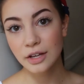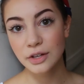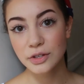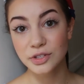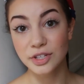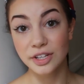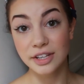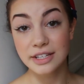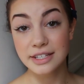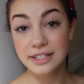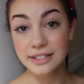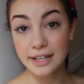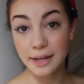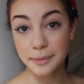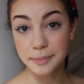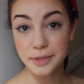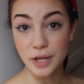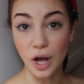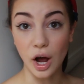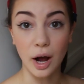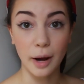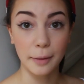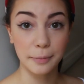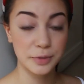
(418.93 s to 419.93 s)
So this
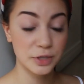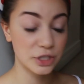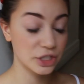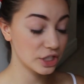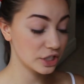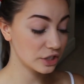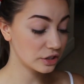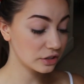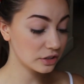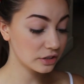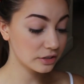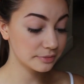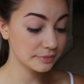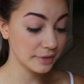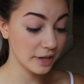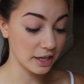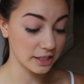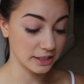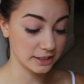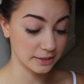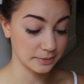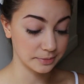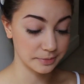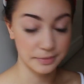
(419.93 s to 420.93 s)
step's optional.
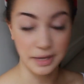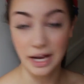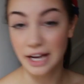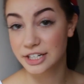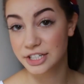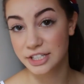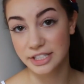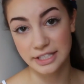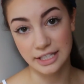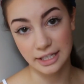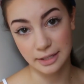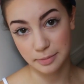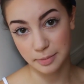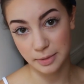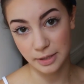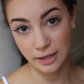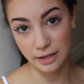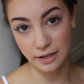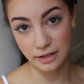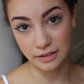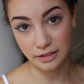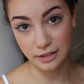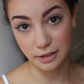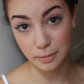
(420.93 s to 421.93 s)
Um, I just like
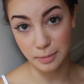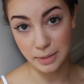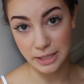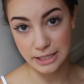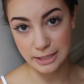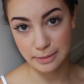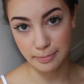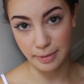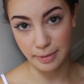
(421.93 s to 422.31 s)
being a little bit